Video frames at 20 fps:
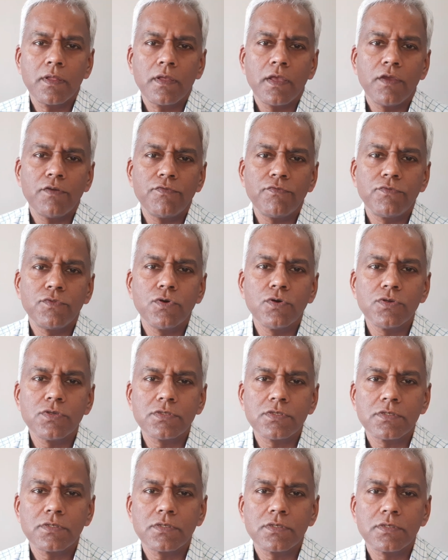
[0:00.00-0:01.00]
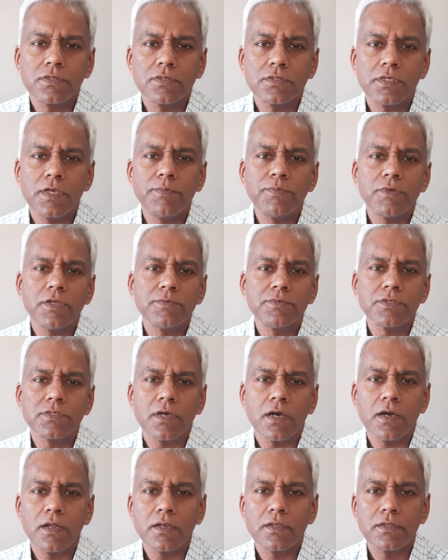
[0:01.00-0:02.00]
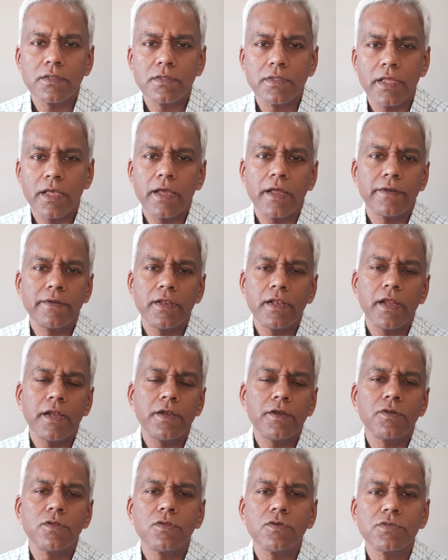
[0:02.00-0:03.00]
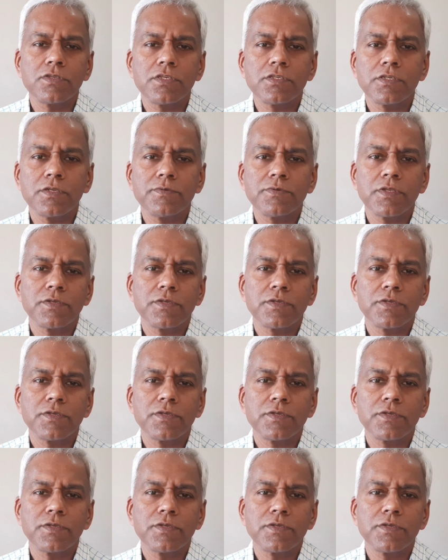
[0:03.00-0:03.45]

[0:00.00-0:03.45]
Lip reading: if those symptoms are there related to those systems,